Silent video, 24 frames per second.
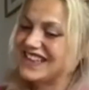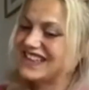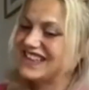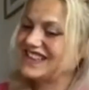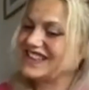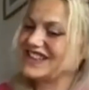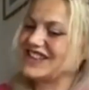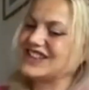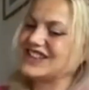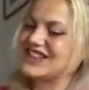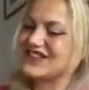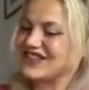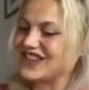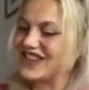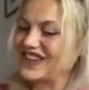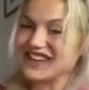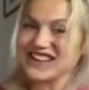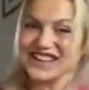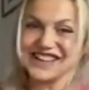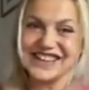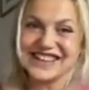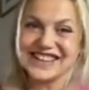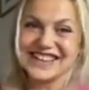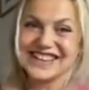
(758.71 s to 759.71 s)
It touched my
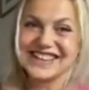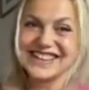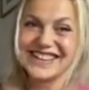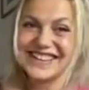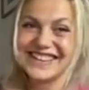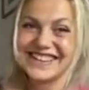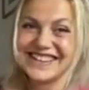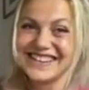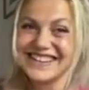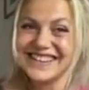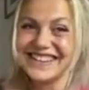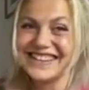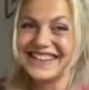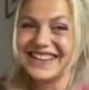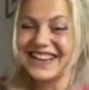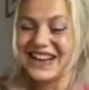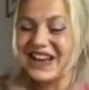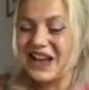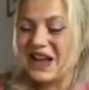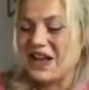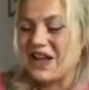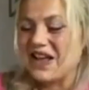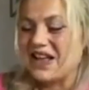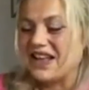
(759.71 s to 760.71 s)
heart.
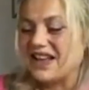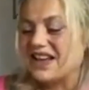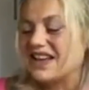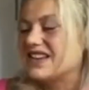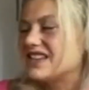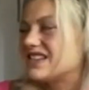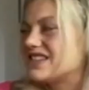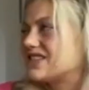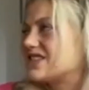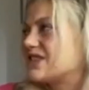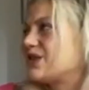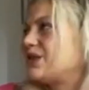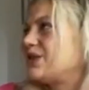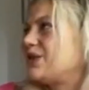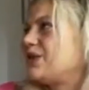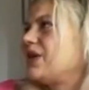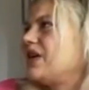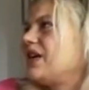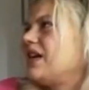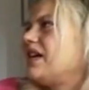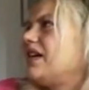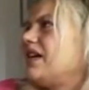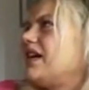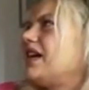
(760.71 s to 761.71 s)
So,
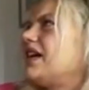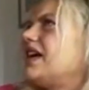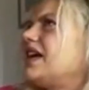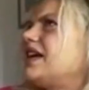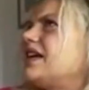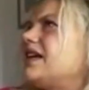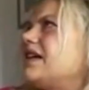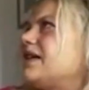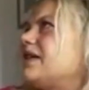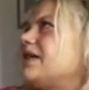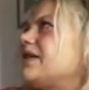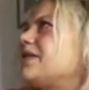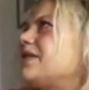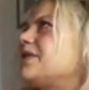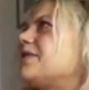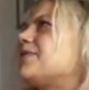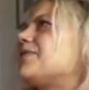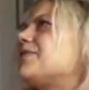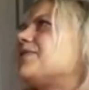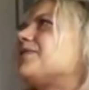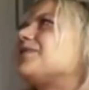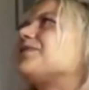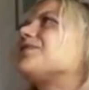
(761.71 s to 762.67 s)
I